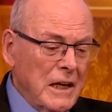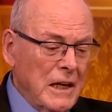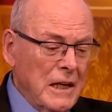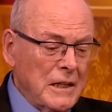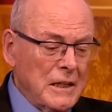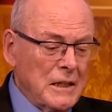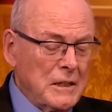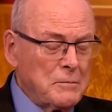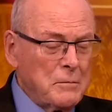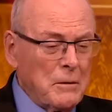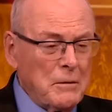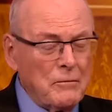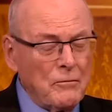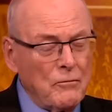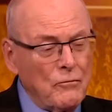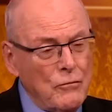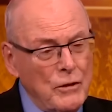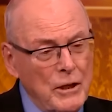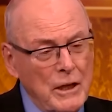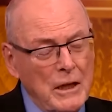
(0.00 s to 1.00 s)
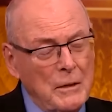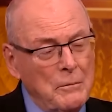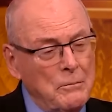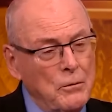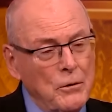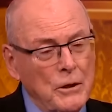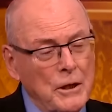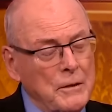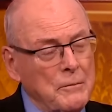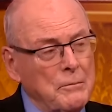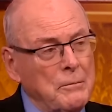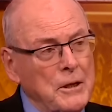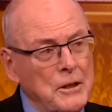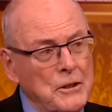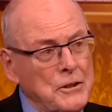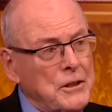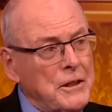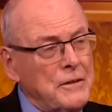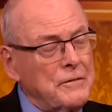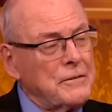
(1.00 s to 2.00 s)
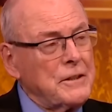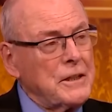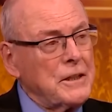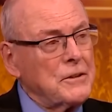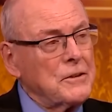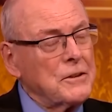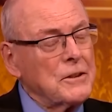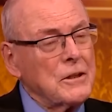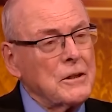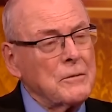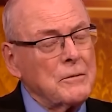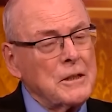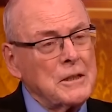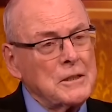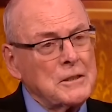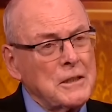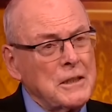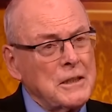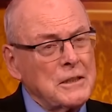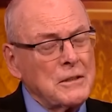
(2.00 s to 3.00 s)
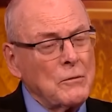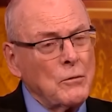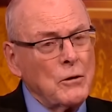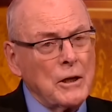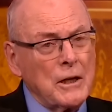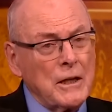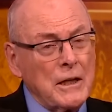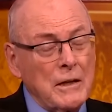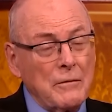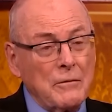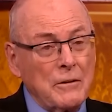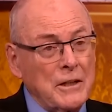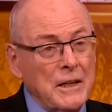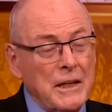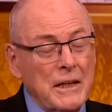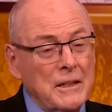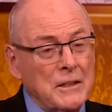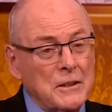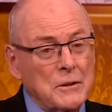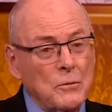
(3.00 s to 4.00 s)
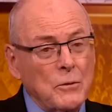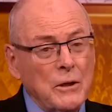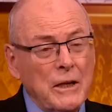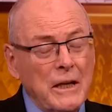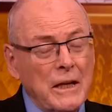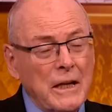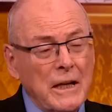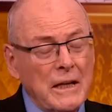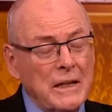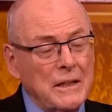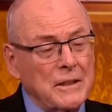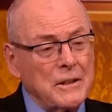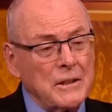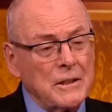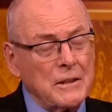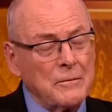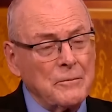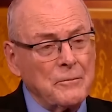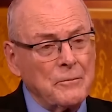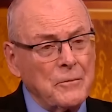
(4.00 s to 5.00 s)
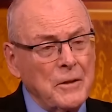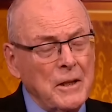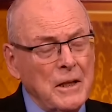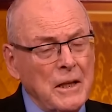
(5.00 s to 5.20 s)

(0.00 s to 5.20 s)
And he's been really putting a big shift in, you know. I mean, he's working every day this week. And